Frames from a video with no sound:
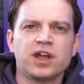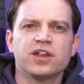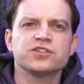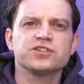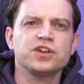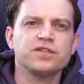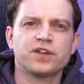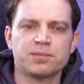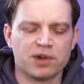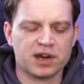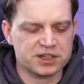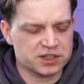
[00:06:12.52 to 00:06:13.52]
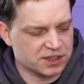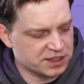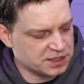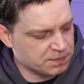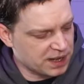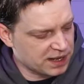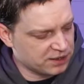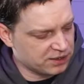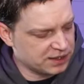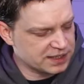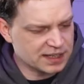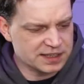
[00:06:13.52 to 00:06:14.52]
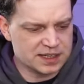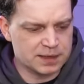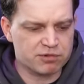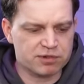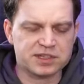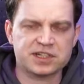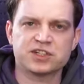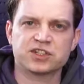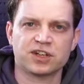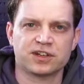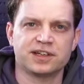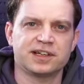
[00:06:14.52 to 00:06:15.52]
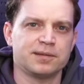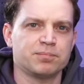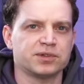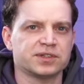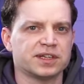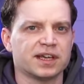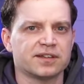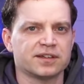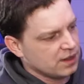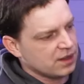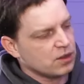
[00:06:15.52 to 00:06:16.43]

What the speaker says: there's no vibration on this panel. It's actually pretty solidly put together.